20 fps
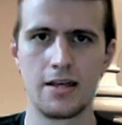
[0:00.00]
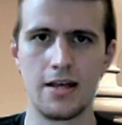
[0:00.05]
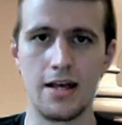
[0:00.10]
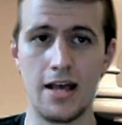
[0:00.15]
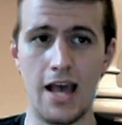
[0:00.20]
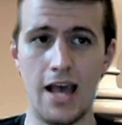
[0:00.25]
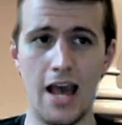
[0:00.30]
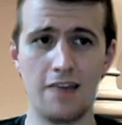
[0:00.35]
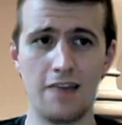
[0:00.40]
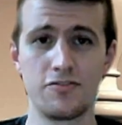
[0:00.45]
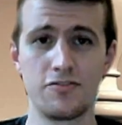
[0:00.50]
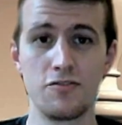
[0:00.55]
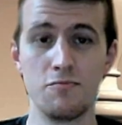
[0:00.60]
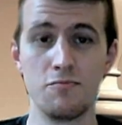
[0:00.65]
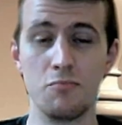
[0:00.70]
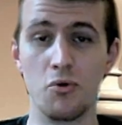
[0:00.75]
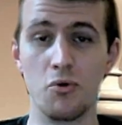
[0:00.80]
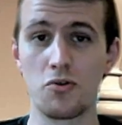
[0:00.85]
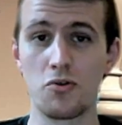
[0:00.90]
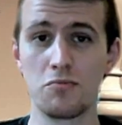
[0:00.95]
After
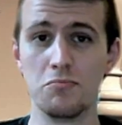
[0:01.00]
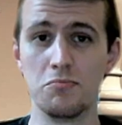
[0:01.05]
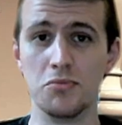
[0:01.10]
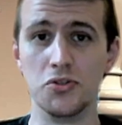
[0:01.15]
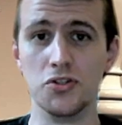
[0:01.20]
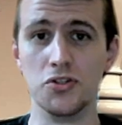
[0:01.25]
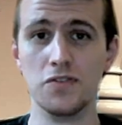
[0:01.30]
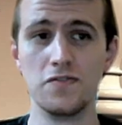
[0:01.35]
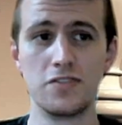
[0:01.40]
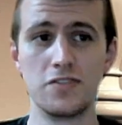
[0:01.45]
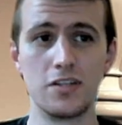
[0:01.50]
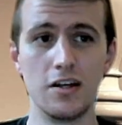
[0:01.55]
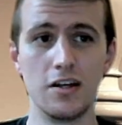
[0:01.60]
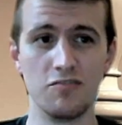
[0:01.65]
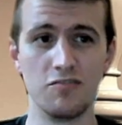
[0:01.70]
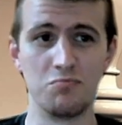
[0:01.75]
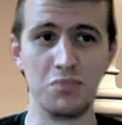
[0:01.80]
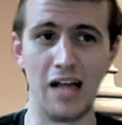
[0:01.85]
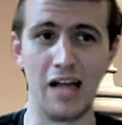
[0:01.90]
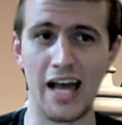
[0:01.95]
more moves
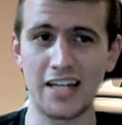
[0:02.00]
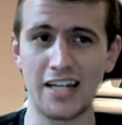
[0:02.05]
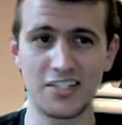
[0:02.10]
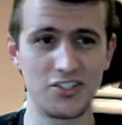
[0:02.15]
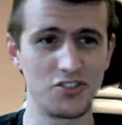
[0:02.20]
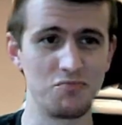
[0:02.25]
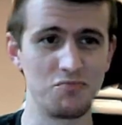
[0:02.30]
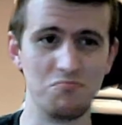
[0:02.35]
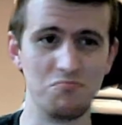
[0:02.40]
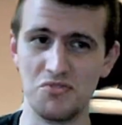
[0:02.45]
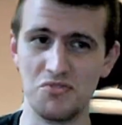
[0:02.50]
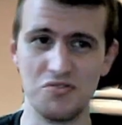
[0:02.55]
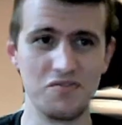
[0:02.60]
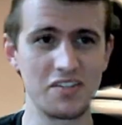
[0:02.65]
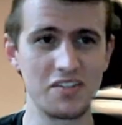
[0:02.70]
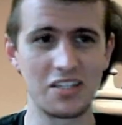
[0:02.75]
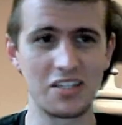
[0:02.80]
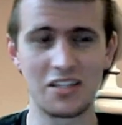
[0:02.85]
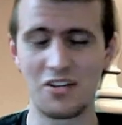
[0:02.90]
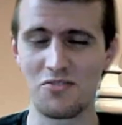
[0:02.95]
of black just
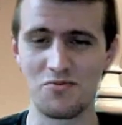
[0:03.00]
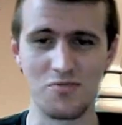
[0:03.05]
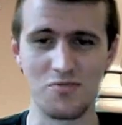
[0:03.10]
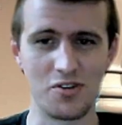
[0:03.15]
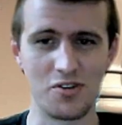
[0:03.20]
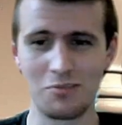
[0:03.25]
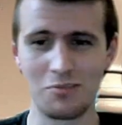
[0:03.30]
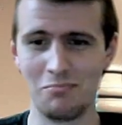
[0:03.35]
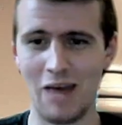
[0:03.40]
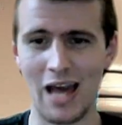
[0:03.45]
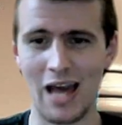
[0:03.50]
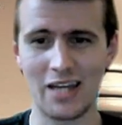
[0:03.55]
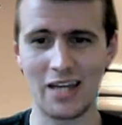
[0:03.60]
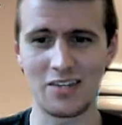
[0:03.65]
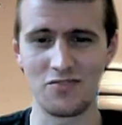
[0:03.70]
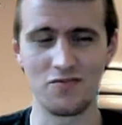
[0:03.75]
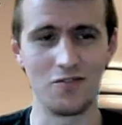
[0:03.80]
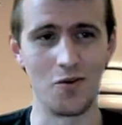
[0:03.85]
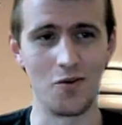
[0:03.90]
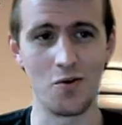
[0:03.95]
moving their rook back
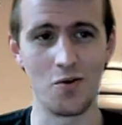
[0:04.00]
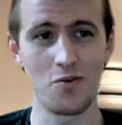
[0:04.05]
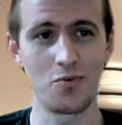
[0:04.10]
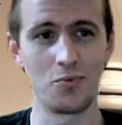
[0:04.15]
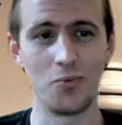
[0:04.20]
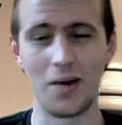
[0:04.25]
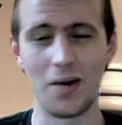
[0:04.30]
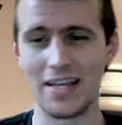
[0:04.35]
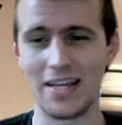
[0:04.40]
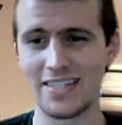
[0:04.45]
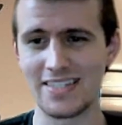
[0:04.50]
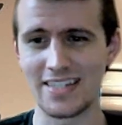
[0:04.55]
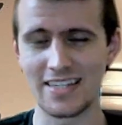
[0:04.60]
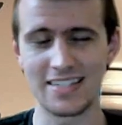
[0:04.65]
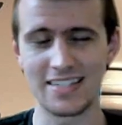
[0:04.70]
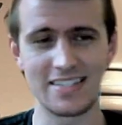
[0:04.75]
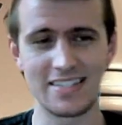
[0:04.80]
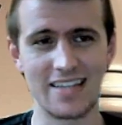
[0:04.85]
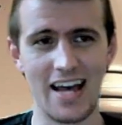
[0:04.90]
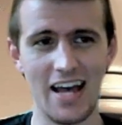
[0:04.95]
and forth,
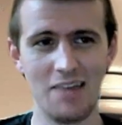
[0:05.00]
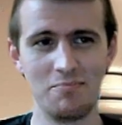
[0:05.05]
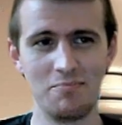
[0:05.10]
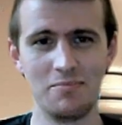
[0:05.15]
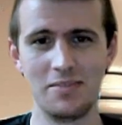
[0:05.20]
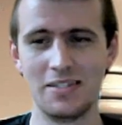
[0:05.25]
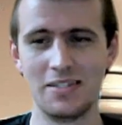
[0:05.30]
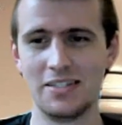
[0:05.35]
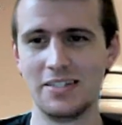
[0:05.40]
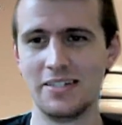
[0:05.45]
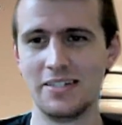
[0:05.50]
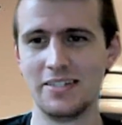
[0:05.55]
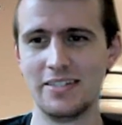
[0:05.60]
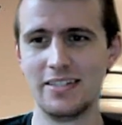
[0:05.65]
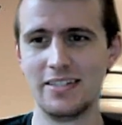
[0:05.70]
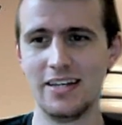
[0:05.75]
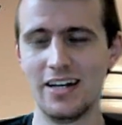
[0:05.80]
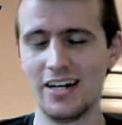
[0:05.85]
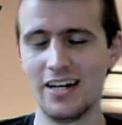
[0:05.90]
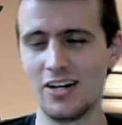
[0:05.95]
wasting time,
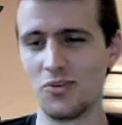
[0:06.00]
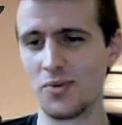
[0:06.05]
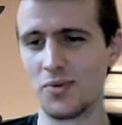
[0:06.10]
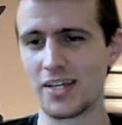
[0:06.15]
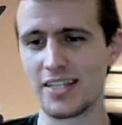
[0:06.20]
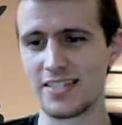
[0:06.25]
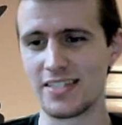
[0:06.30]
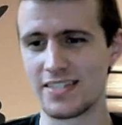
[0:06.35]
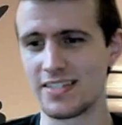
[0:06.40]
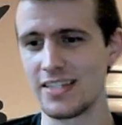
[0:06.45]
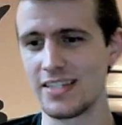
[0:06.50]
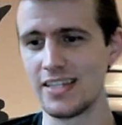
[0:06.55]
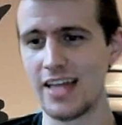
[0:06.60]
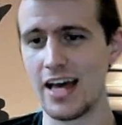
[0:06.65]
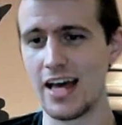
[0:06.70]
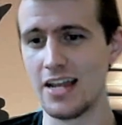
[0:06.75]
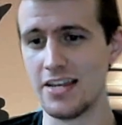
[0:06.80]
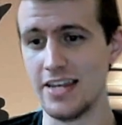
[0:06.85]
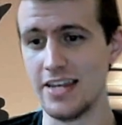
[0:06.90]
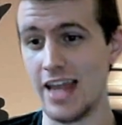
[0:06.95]
we can see
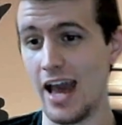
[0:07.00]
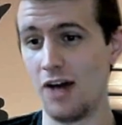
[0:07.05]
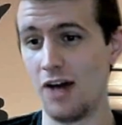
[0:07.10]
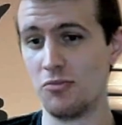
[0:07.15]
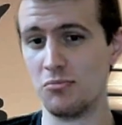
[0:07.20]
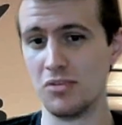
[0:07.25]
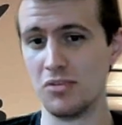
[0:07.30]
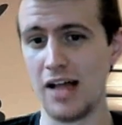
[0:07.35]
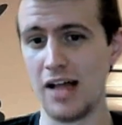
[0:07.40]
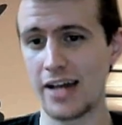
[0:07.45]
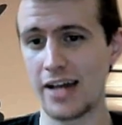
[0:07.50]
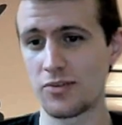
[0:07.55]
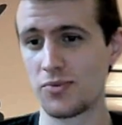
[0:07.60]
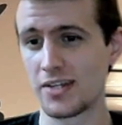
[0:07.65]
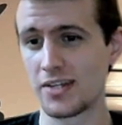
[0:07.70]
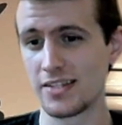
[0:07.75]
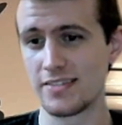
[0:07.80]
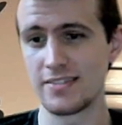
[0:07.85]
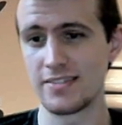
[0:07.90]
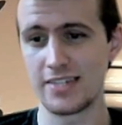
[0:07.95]
that now black, we
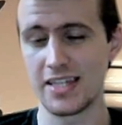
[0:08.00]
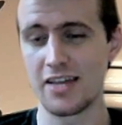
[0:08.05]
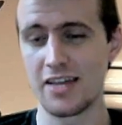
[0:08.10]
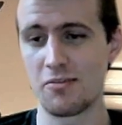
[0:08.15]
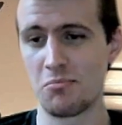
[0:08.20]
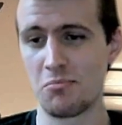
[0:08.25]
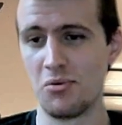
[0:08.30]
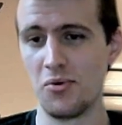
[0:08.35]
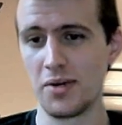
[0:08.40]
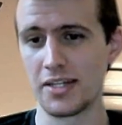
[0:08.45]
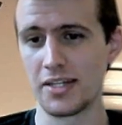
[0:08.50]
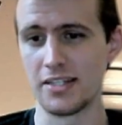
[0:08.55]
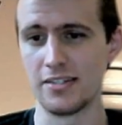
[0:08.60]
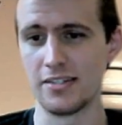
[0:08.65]
can see their point.